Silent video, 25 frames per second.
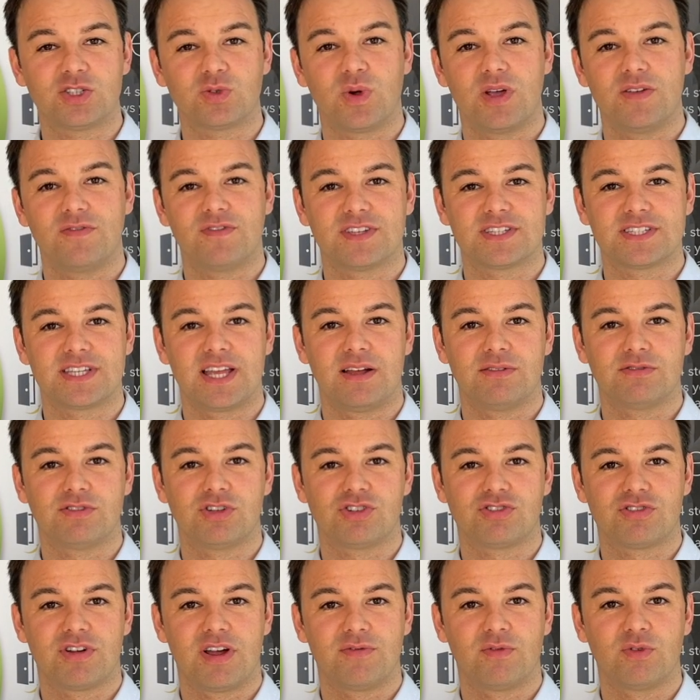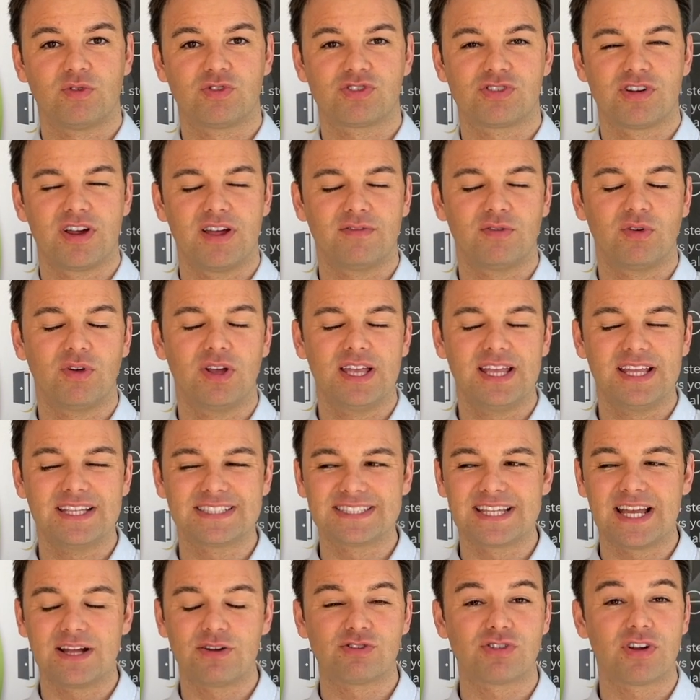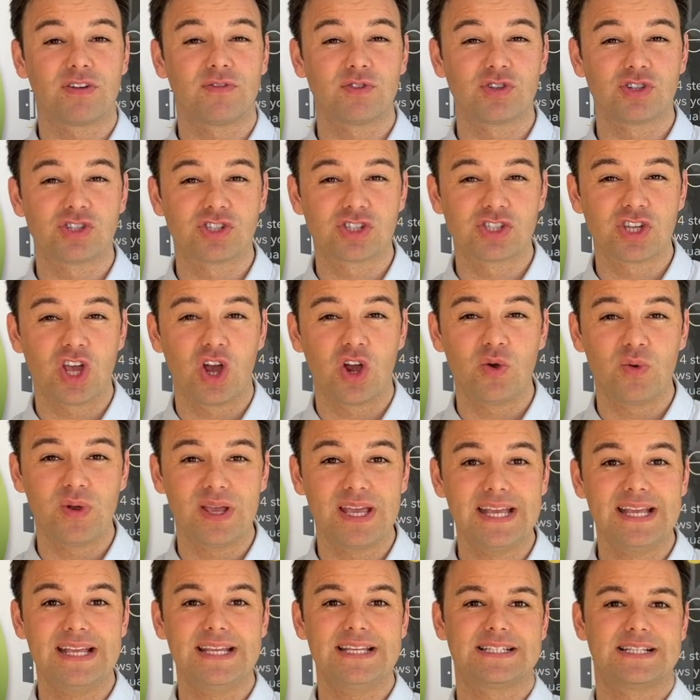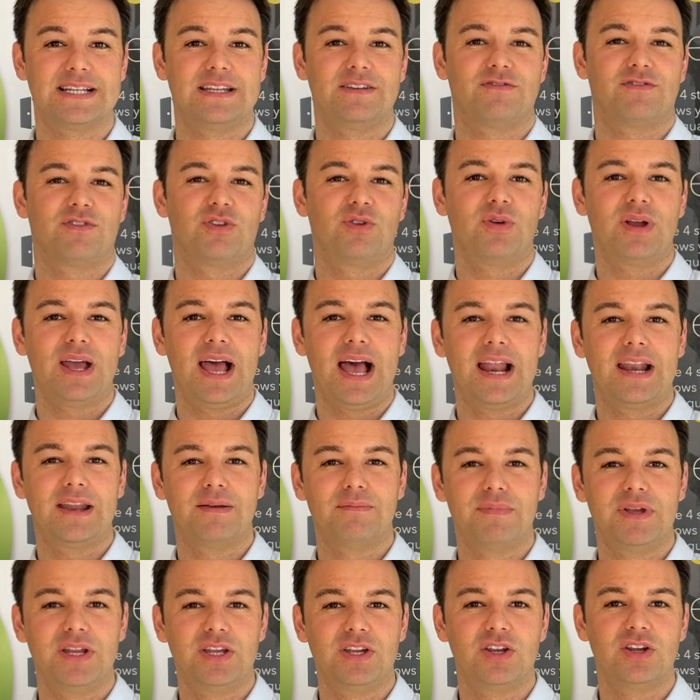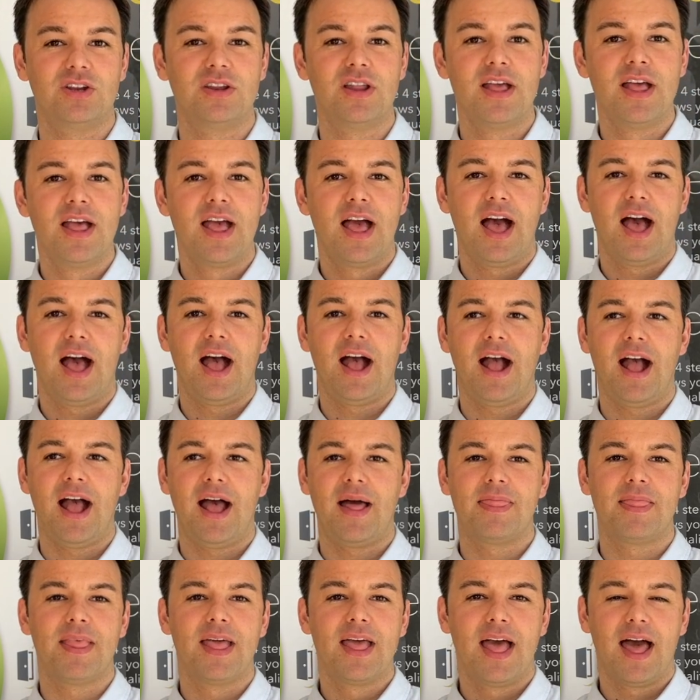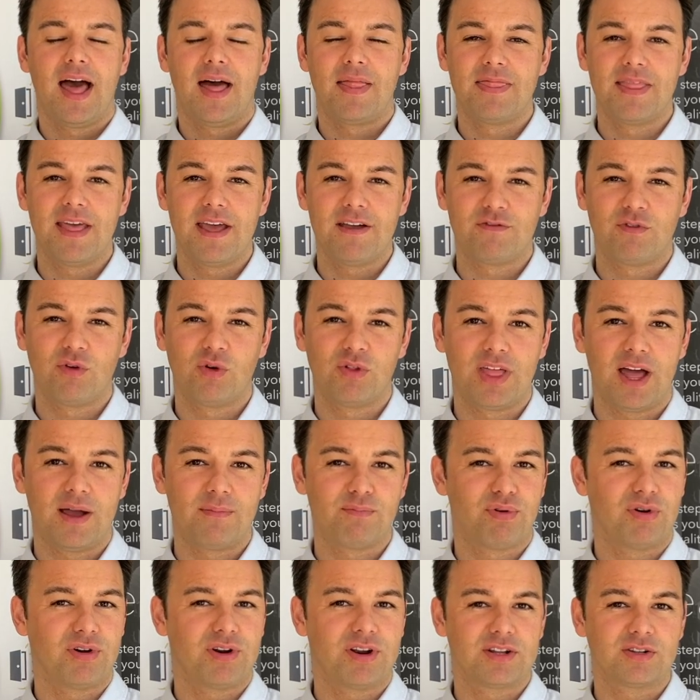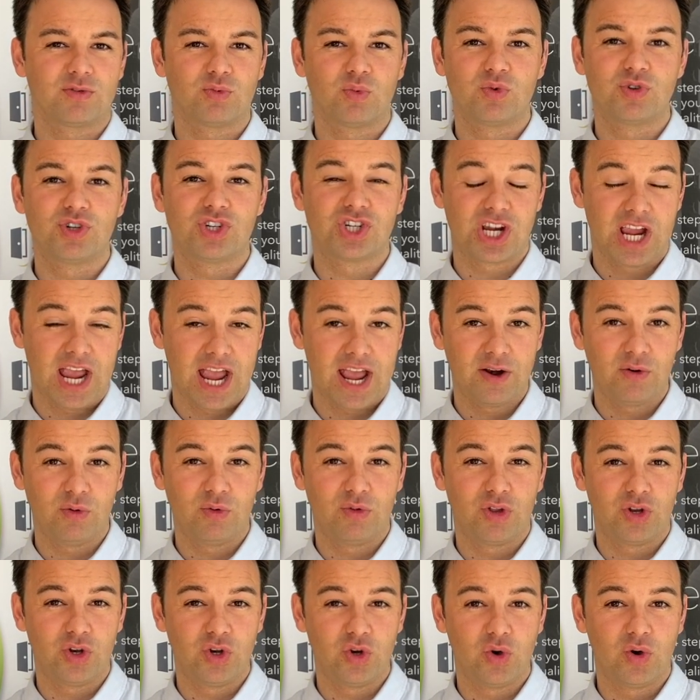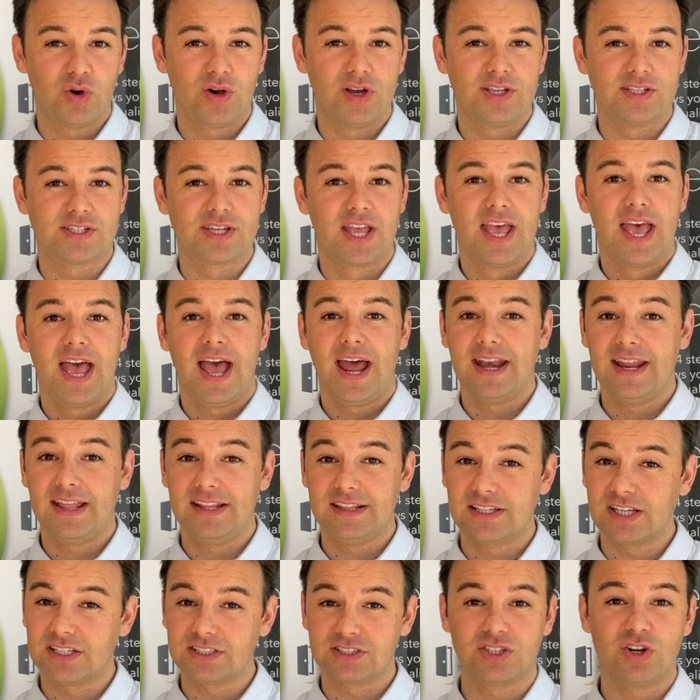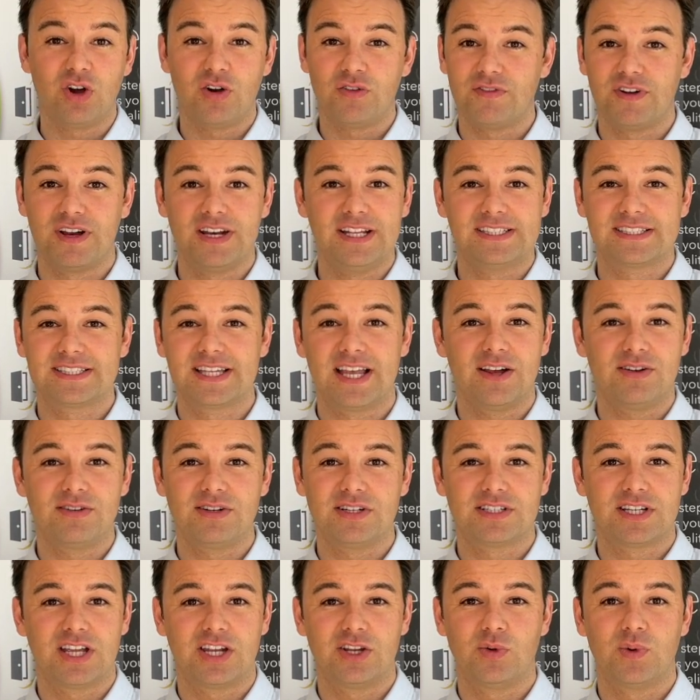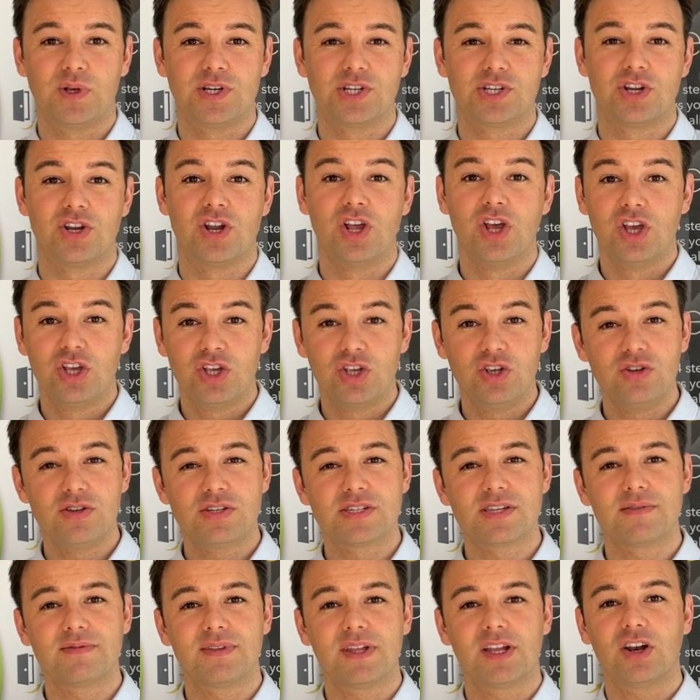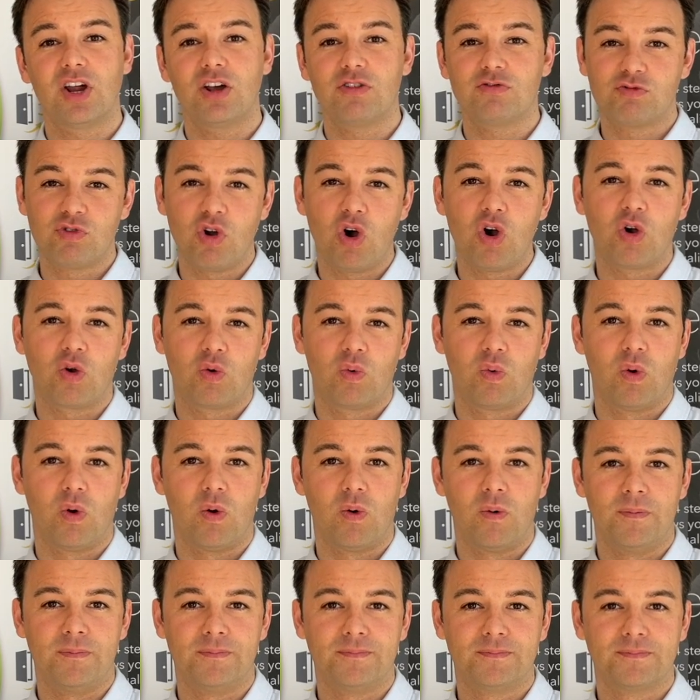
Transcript: way for sound to travel. Travel it, sound travels so easily through aluminium uh, and, and therefore that product will channel the noise and it doesn't offer any sound attenuation. Use something like Rockwool.